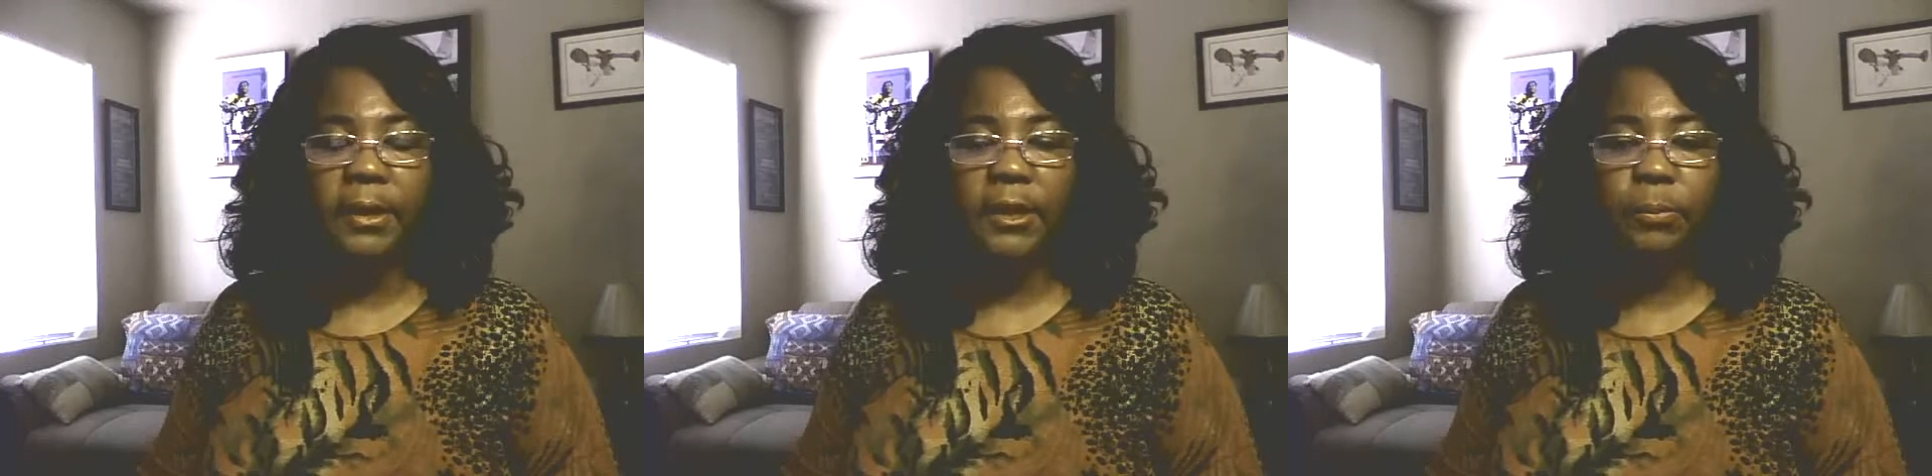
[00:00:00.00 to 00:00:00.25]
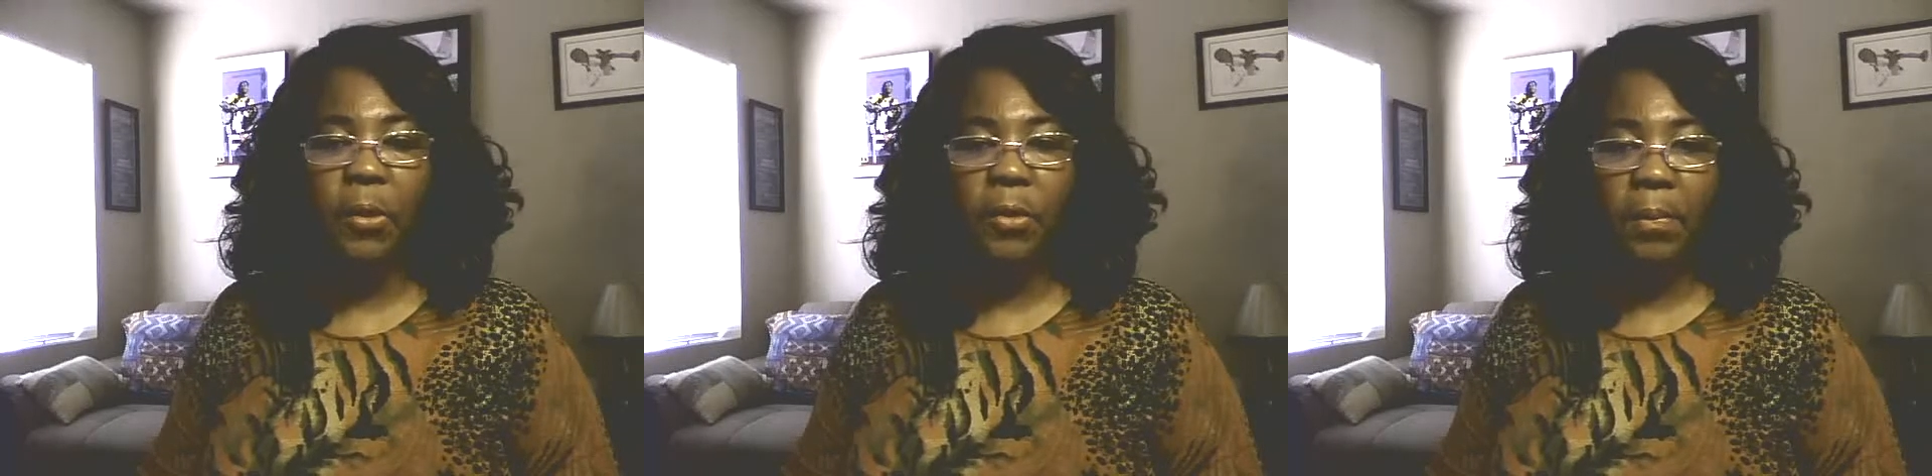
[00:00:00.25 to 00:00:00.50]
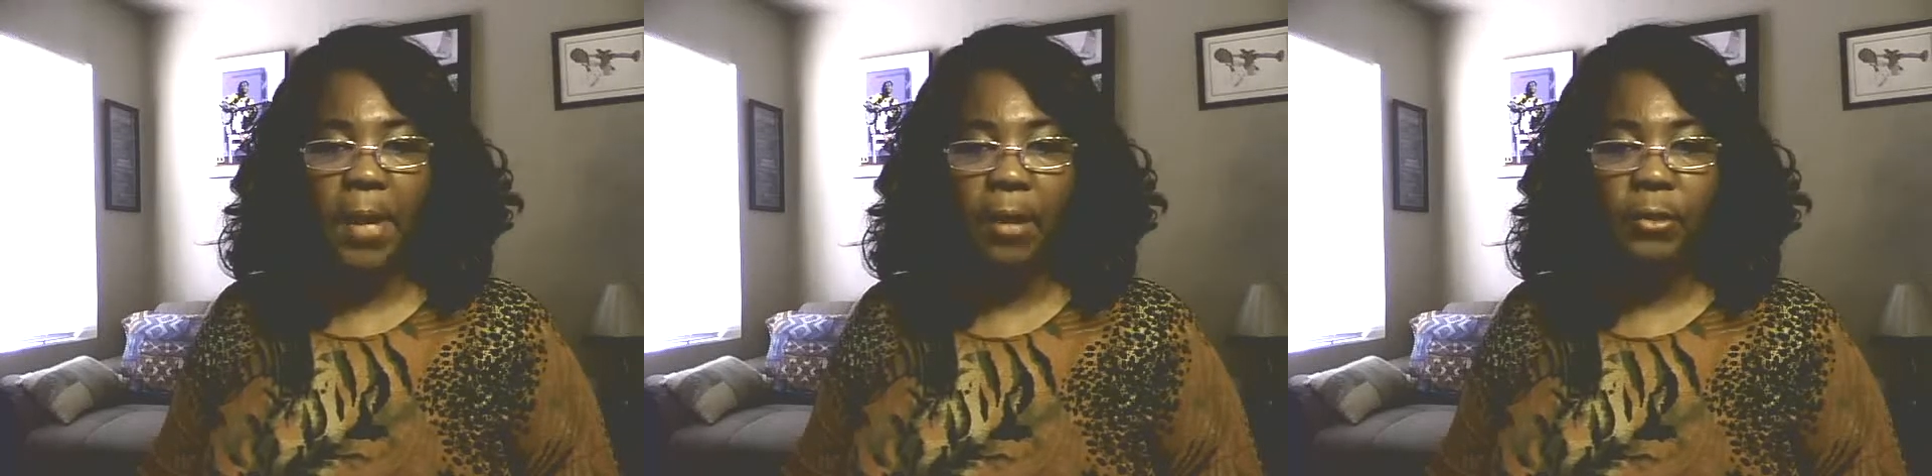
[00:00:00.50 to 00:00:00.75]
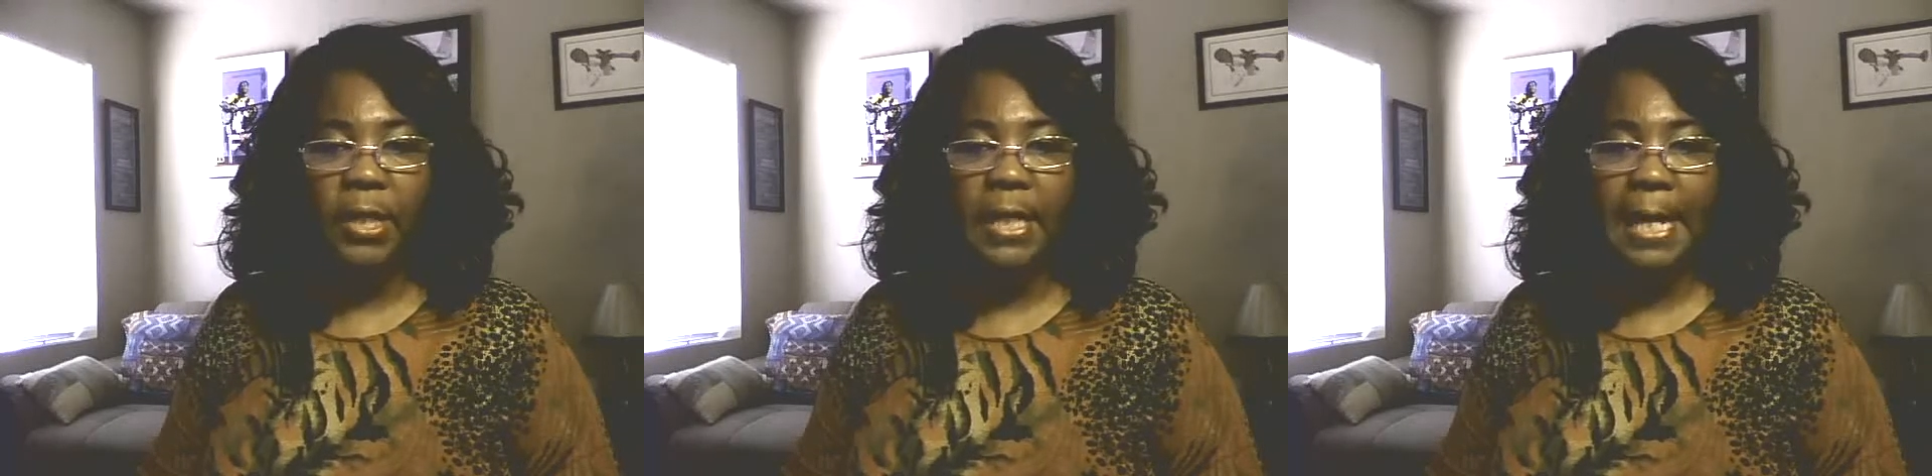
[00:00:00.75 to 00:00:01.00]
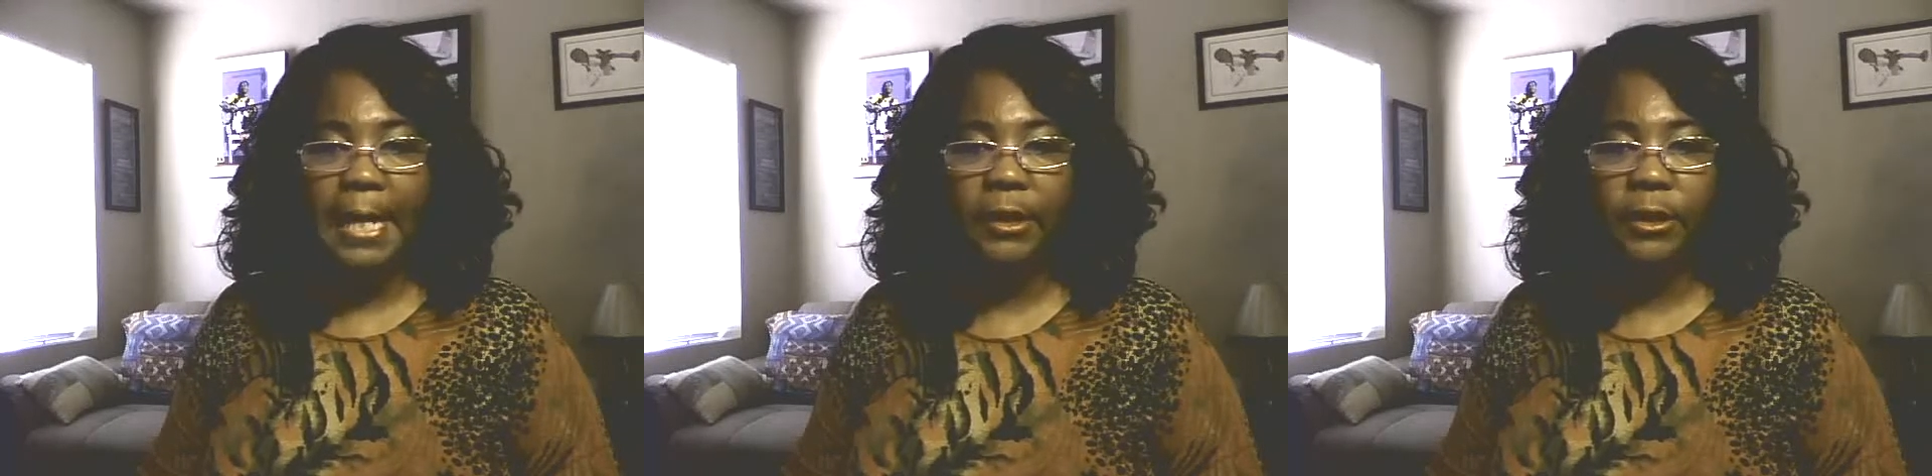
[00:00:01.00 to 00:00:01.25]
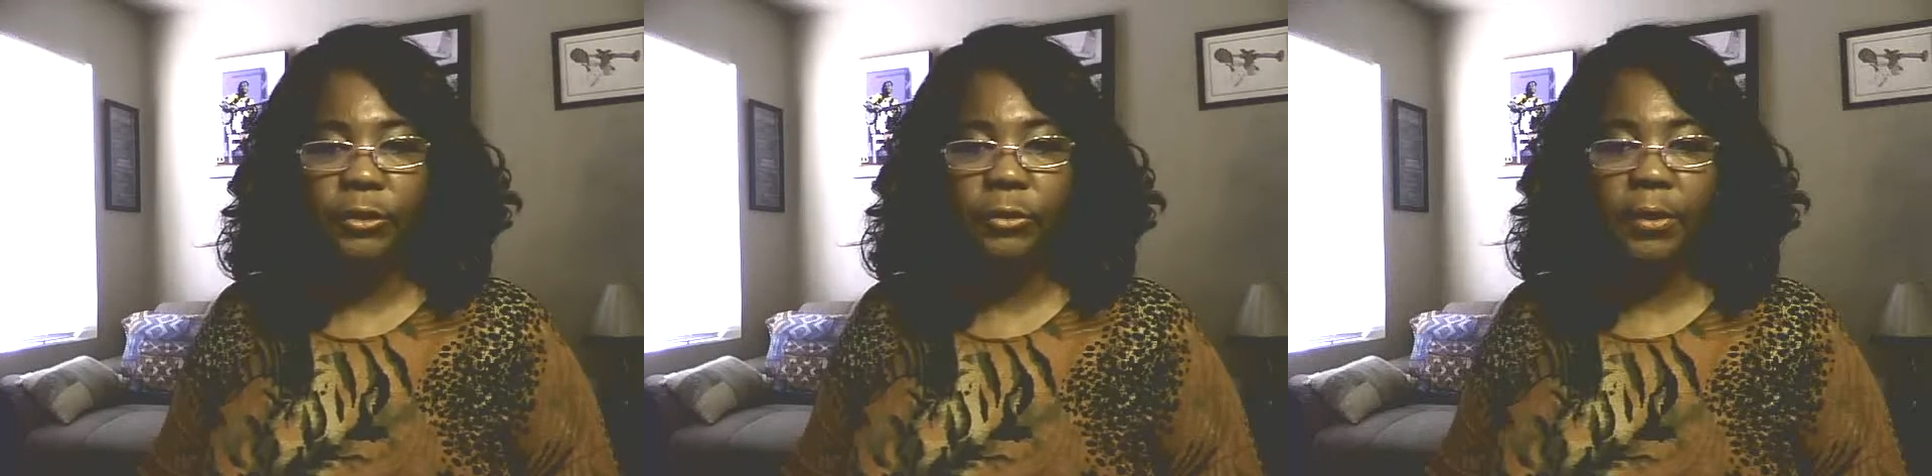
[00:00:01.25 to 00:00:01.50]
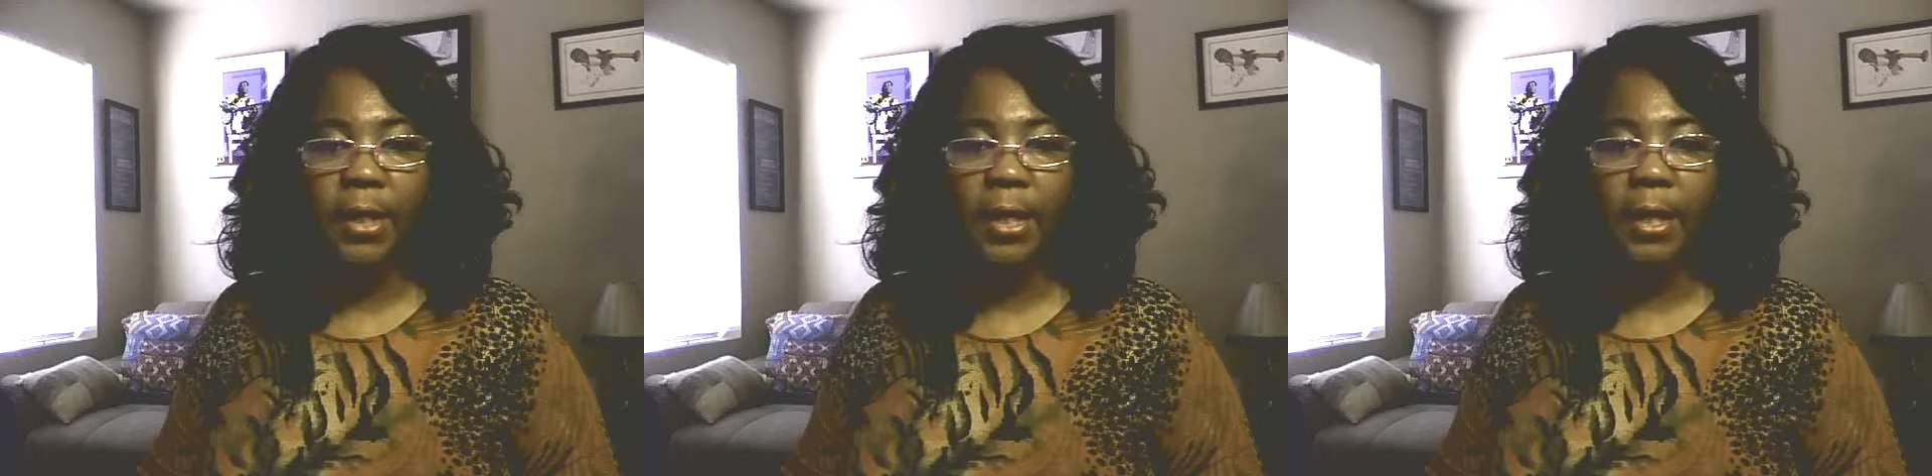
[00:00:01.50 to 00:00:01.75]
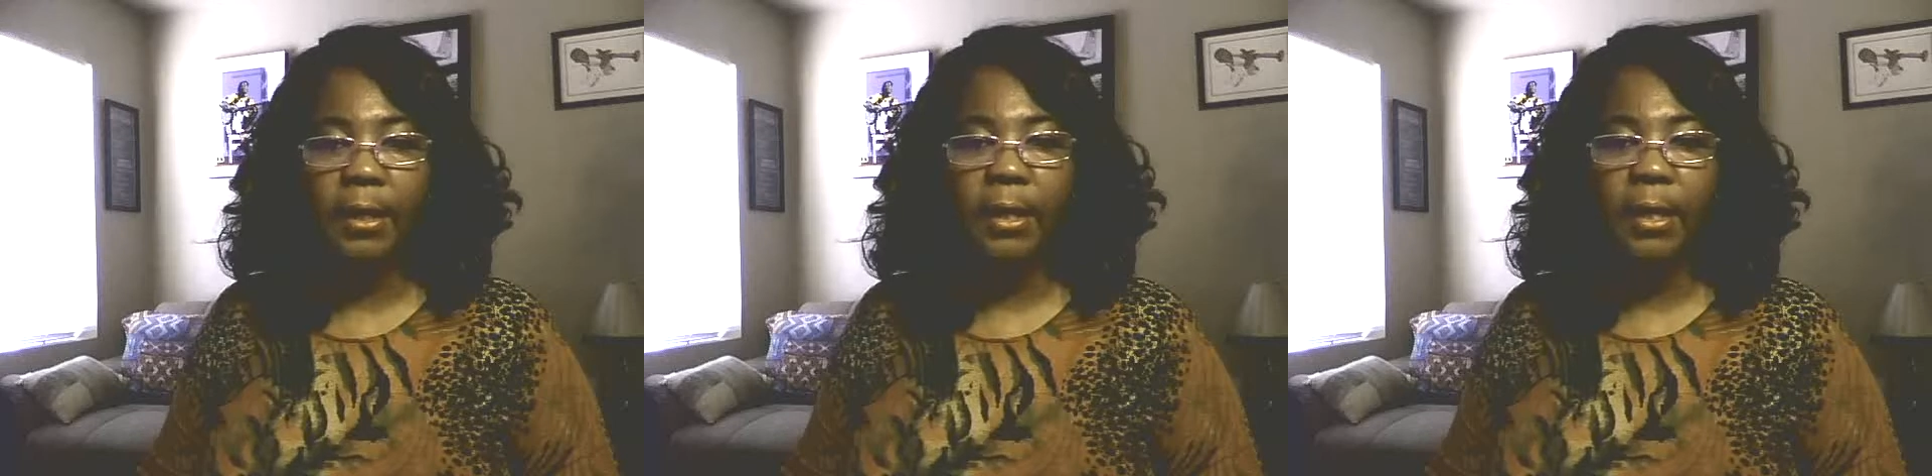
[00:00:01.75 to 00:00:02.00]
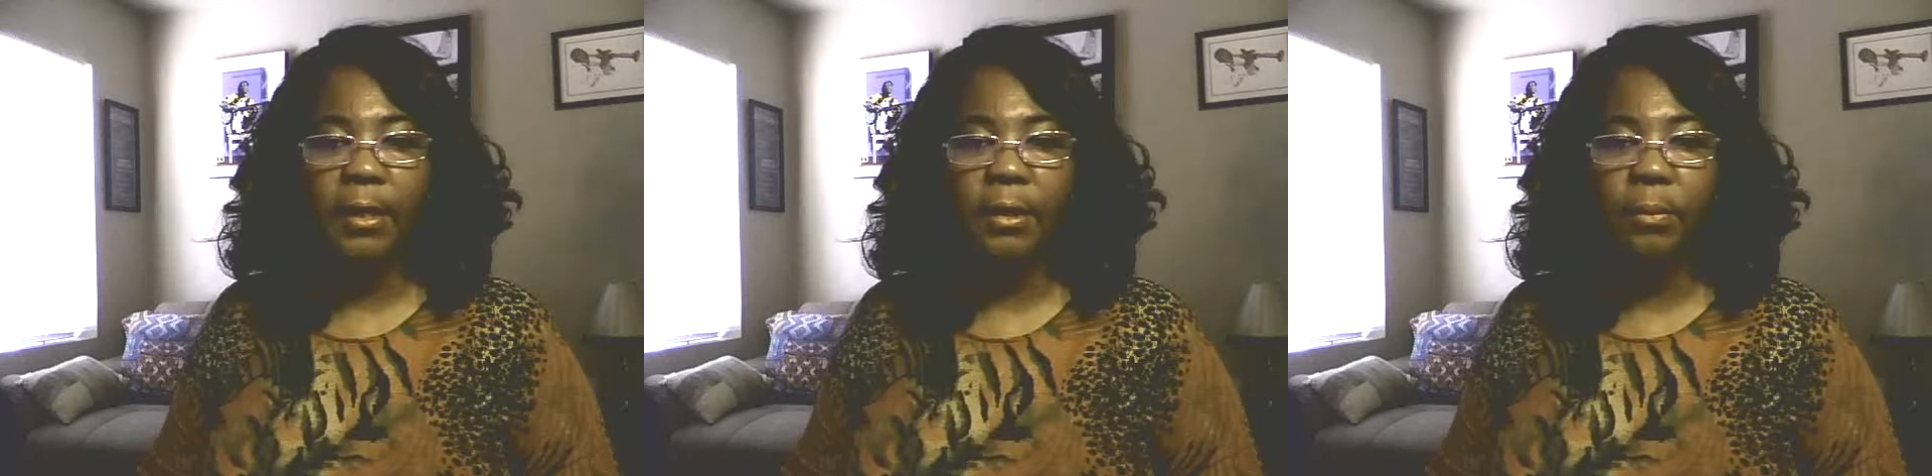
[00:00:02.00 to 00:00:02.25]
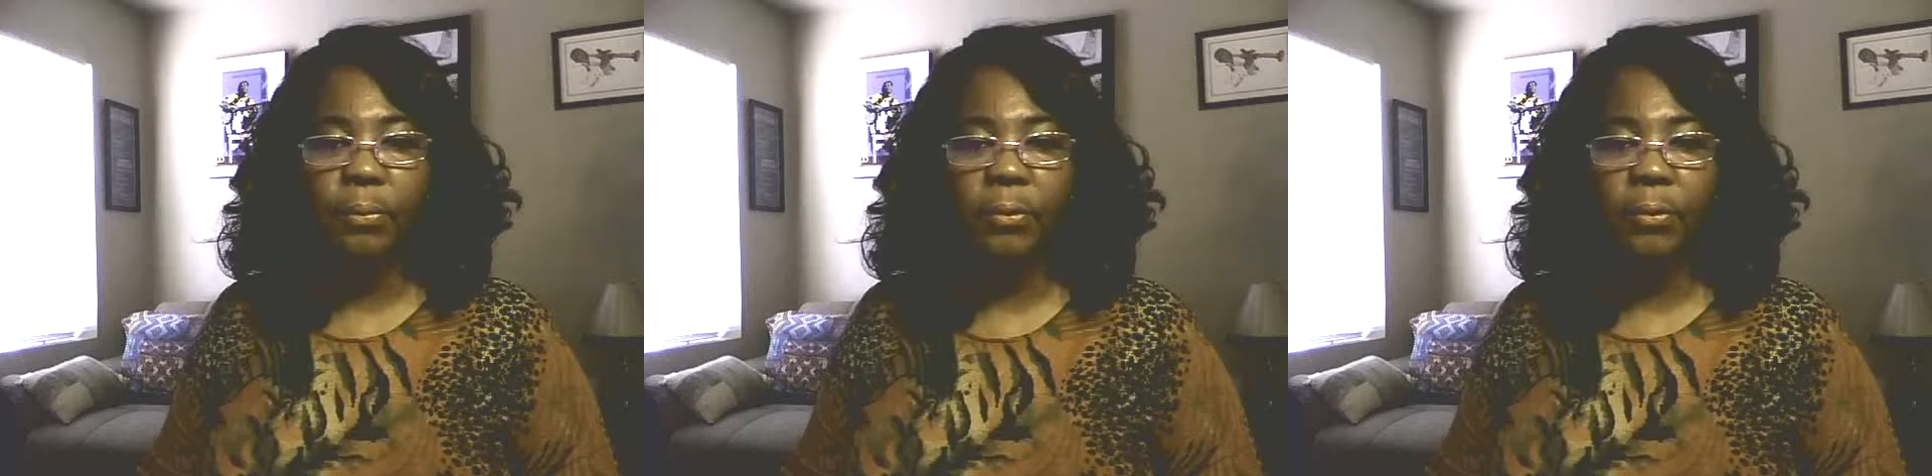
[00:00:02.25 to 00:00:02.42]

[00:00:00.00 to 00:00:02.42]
spoke about yesterday in the